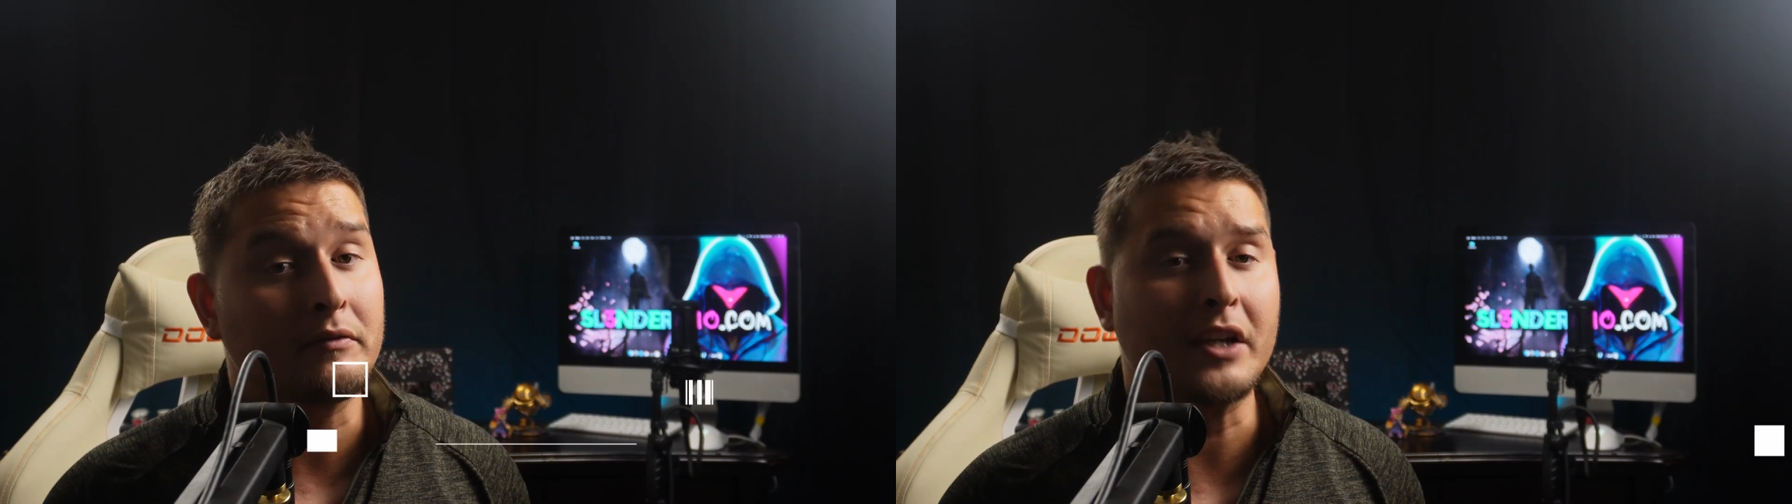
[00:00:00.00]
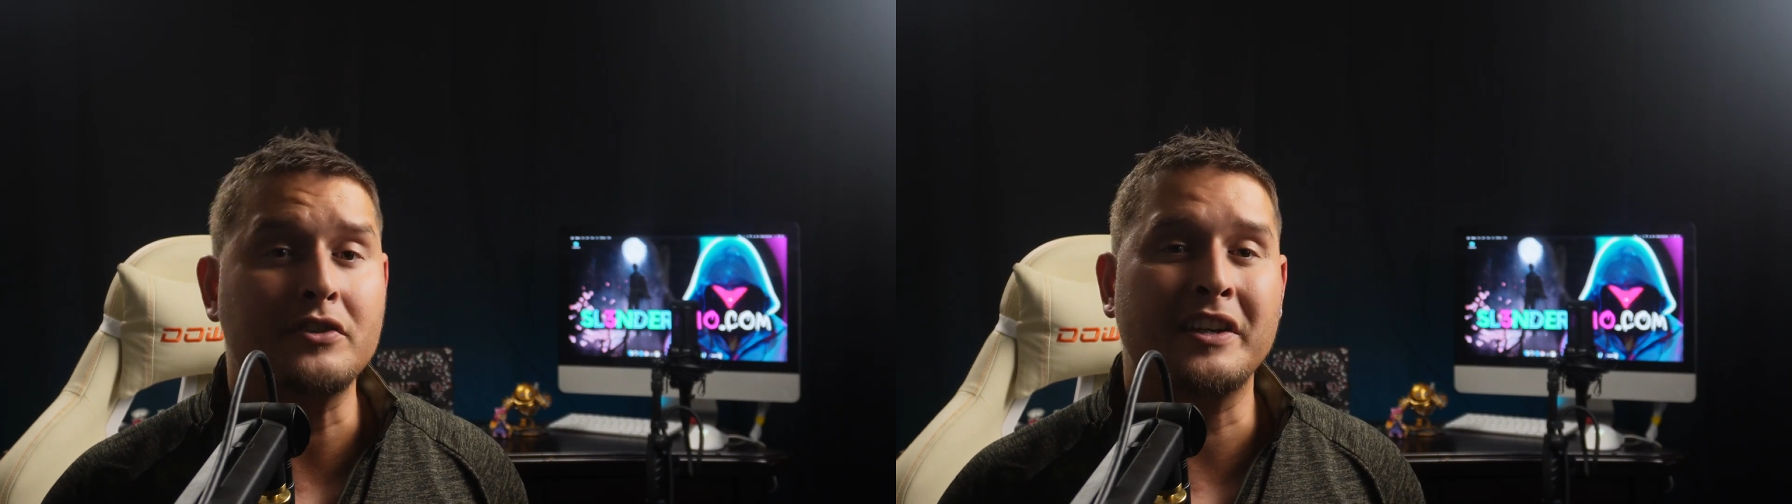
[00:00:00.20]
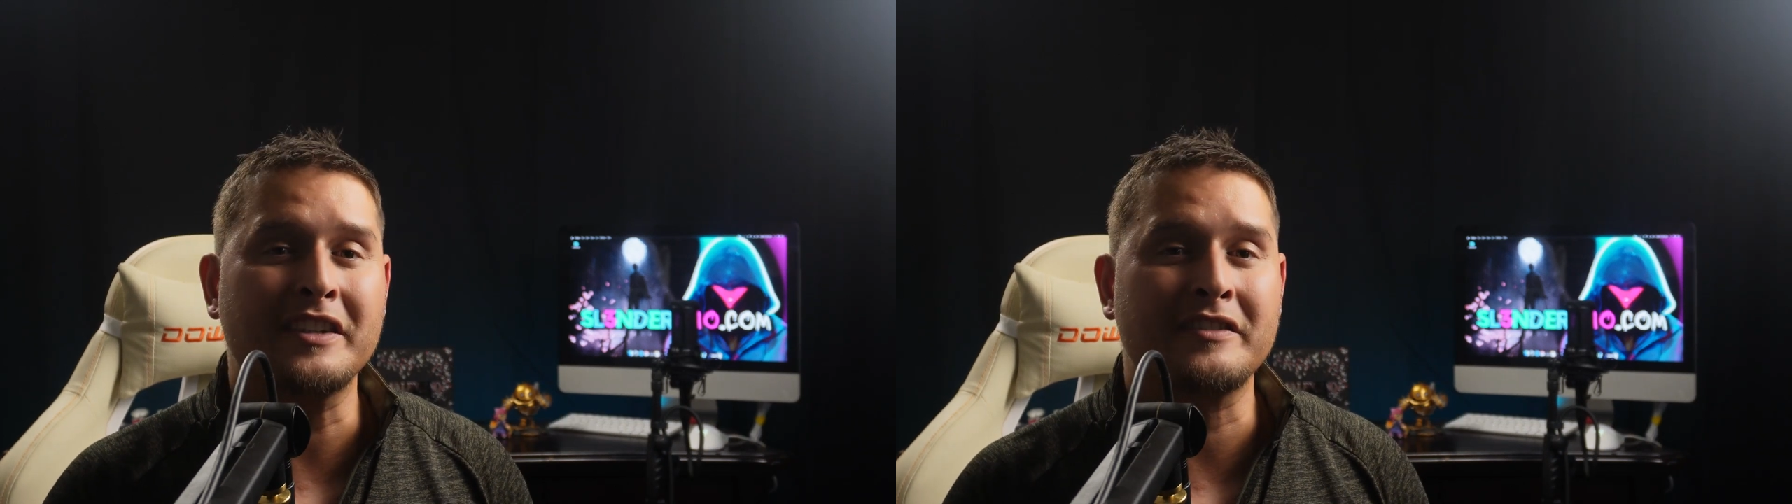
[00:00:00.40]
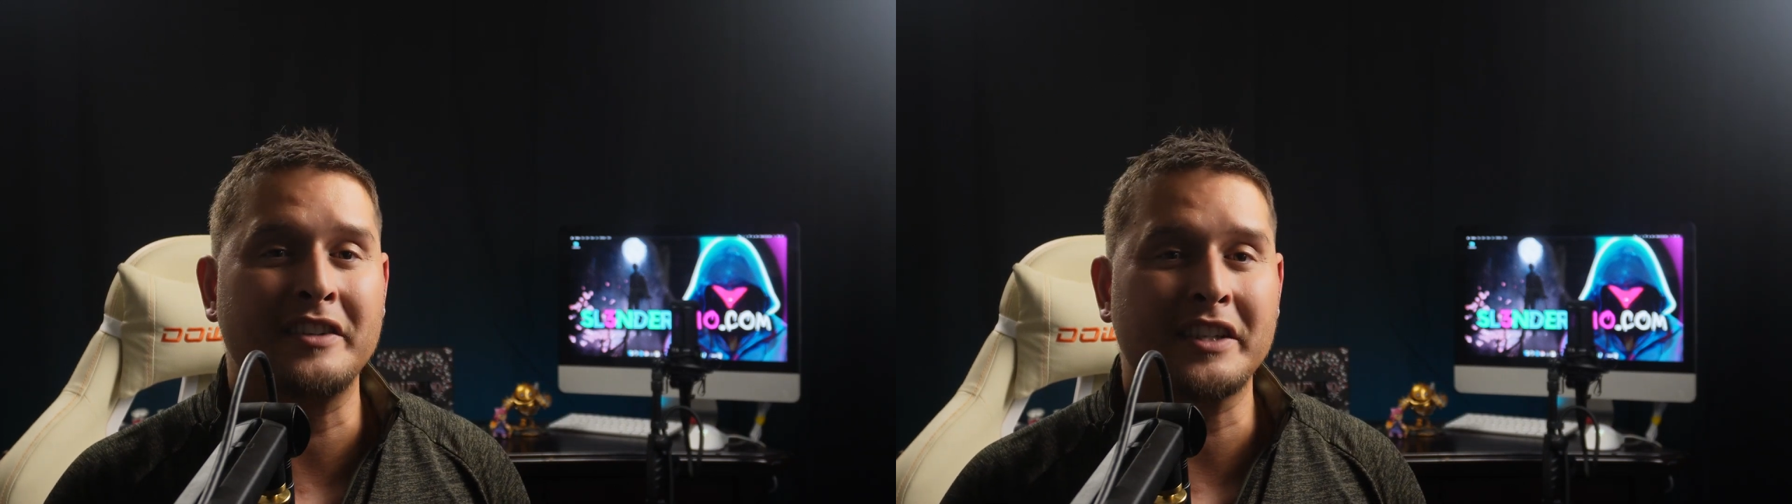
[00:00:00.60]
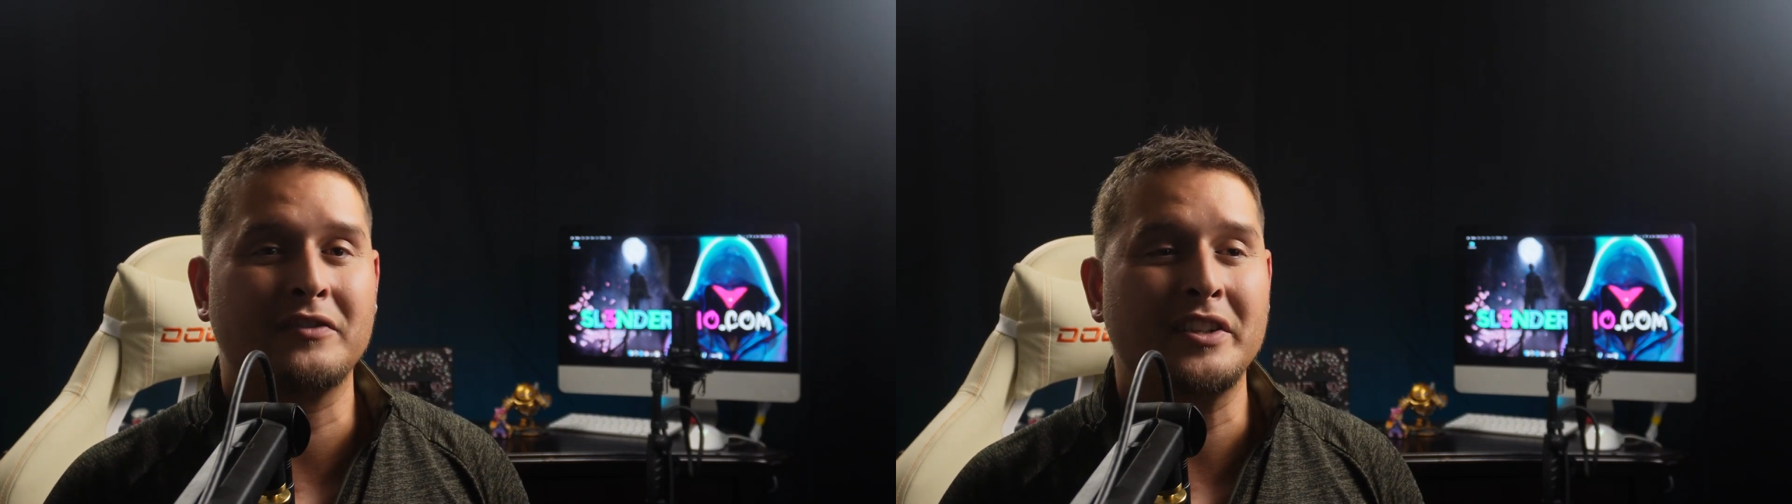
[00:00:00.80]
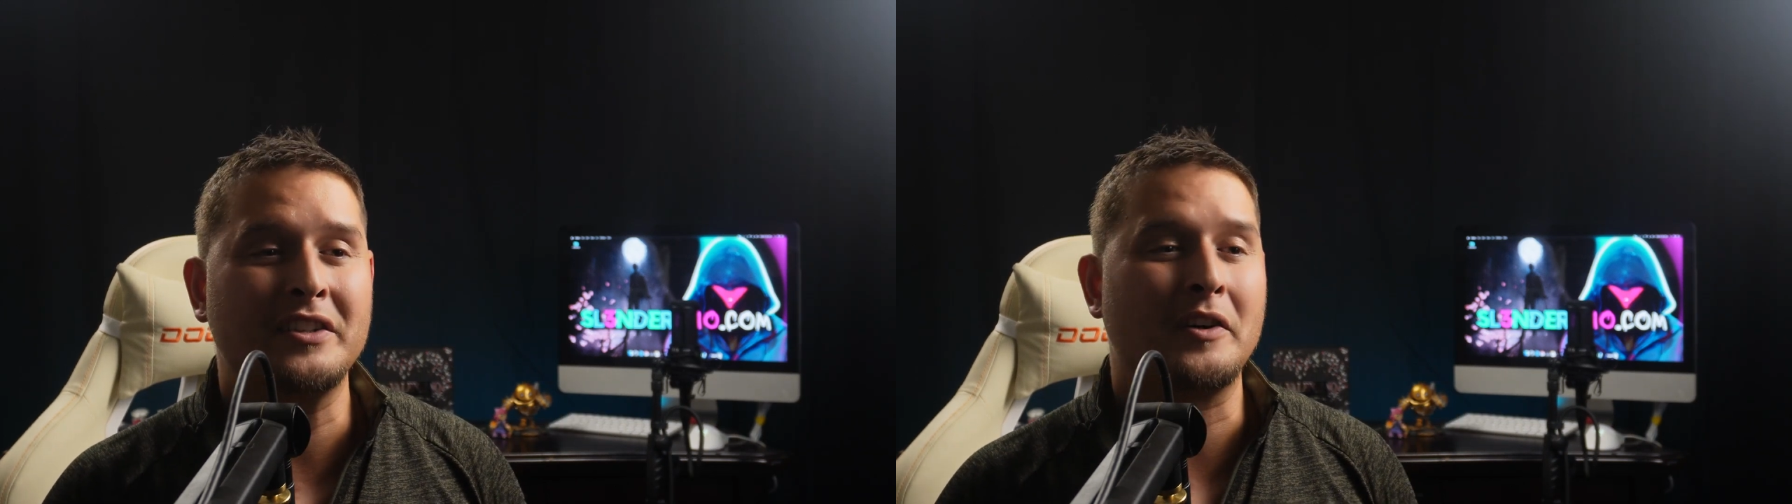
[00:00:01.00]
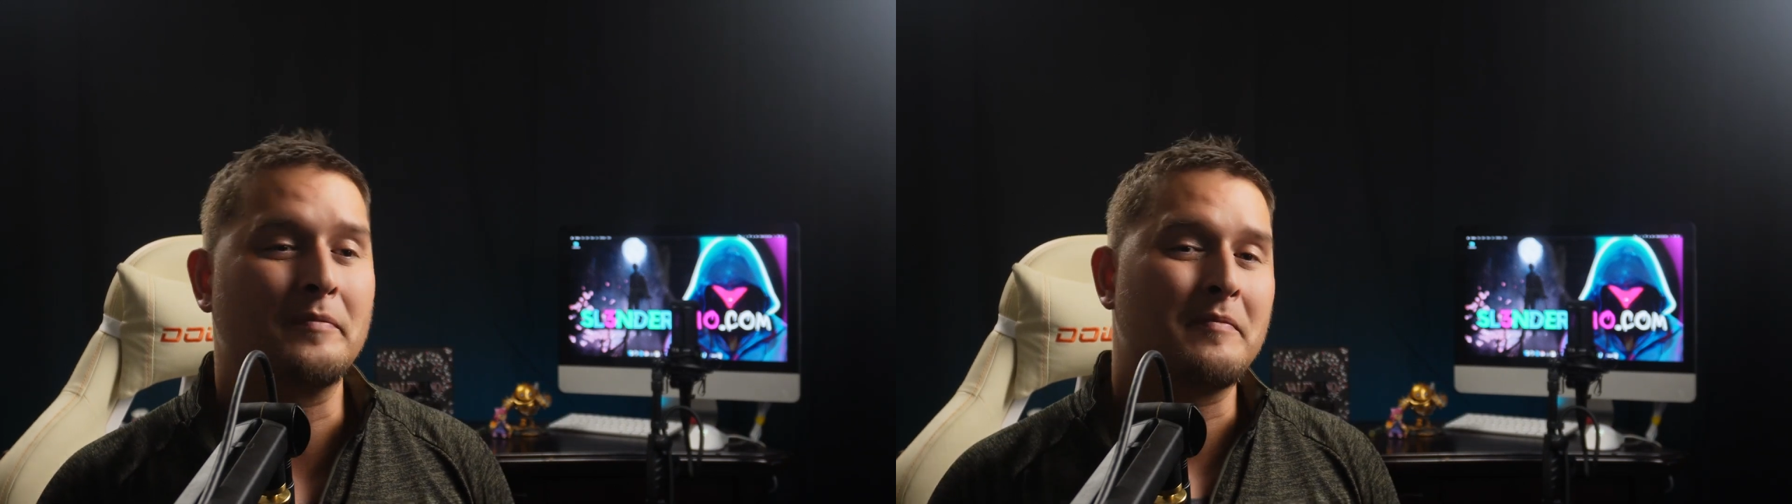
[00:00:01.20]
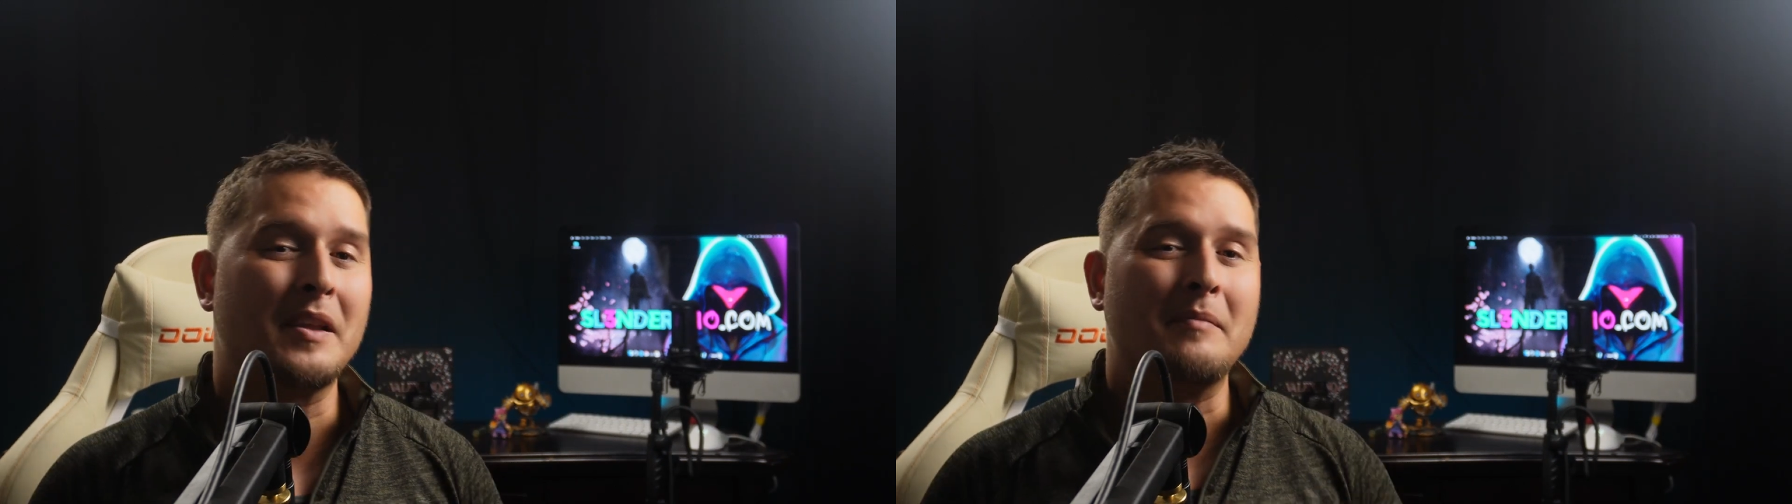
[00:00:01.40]
catch you guys in the next video.
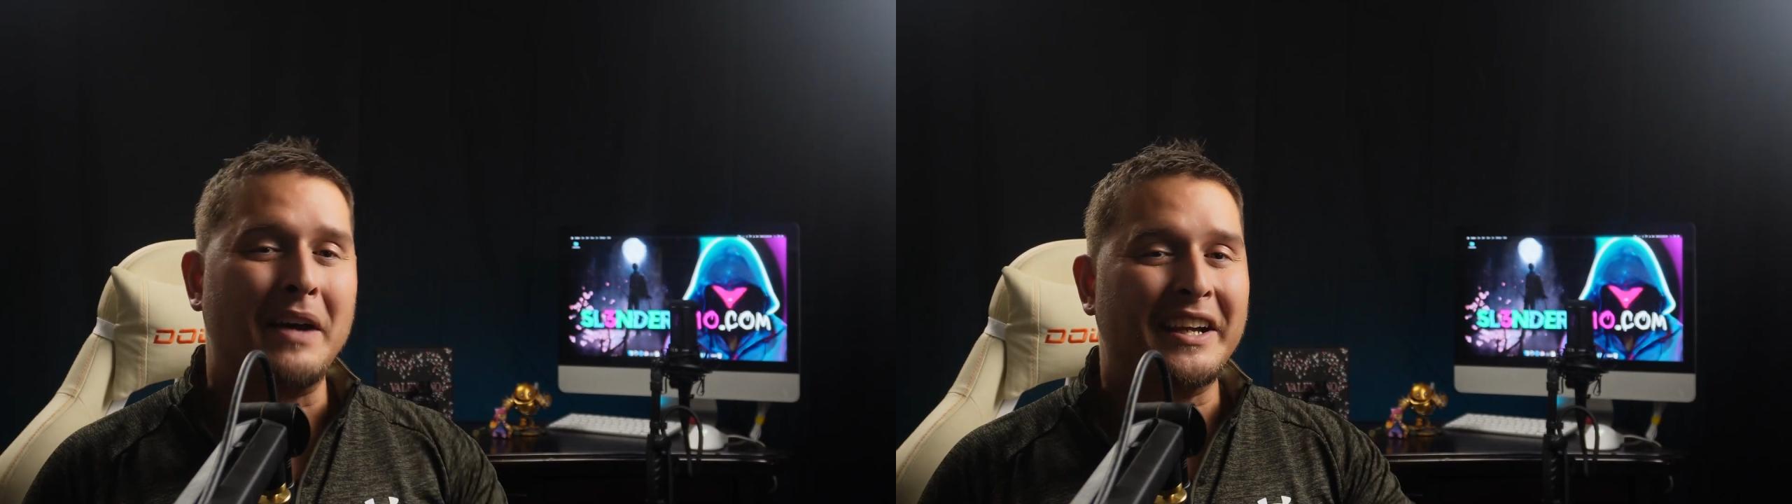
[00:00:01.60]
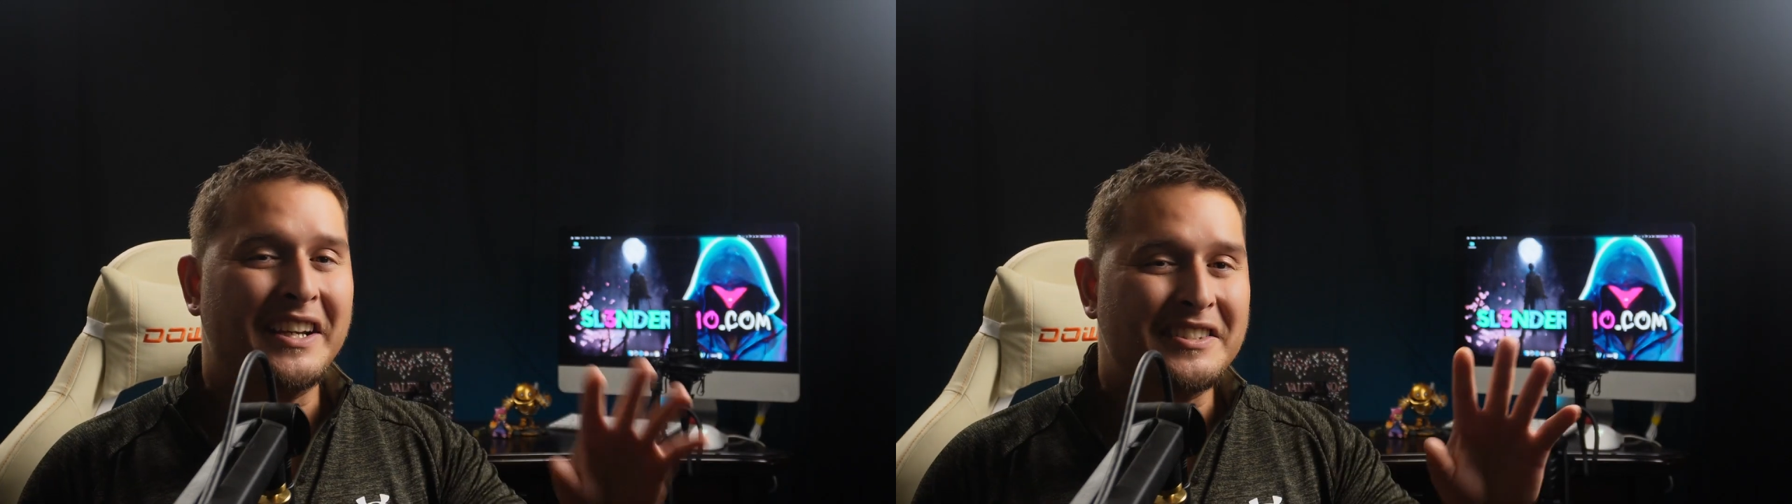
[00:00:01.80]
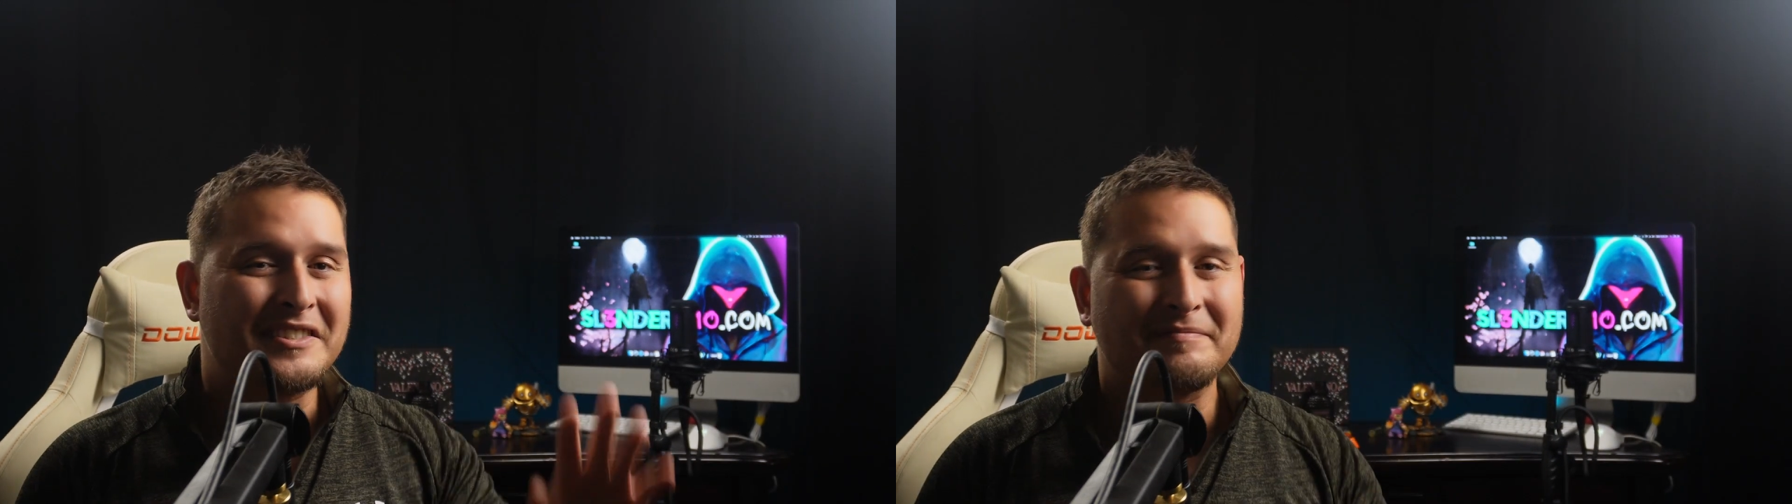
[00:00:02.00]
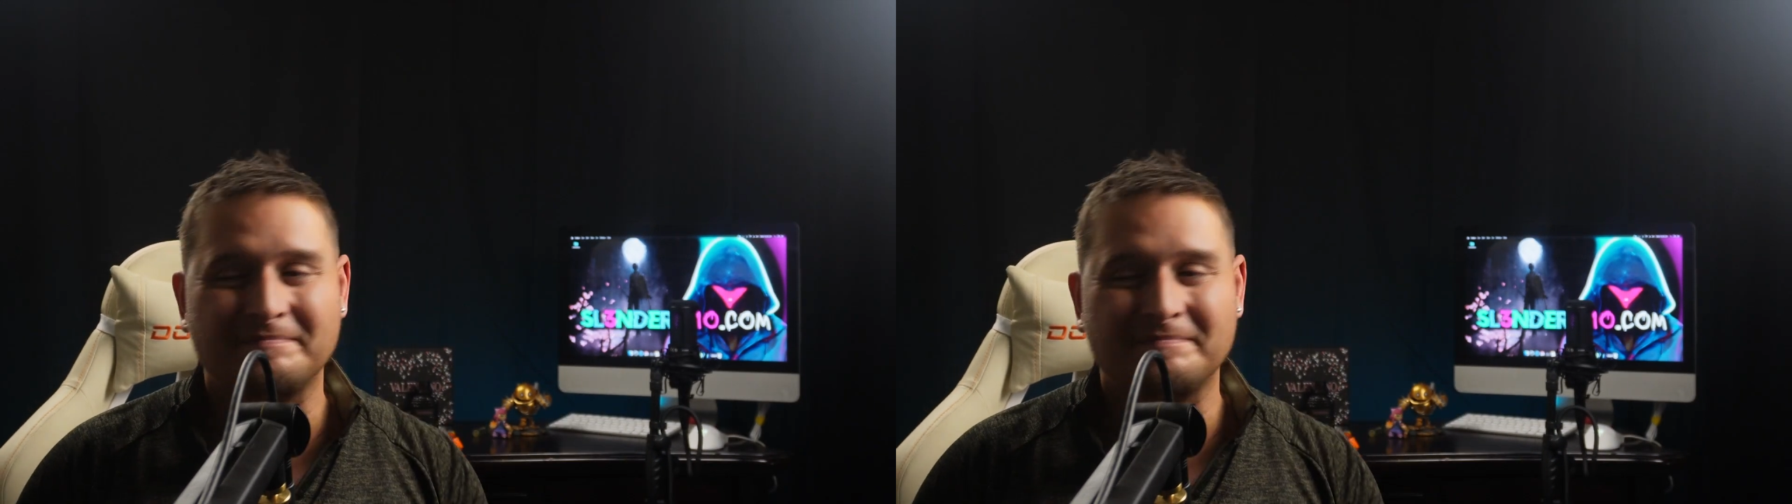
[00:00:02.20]
Bye, guys.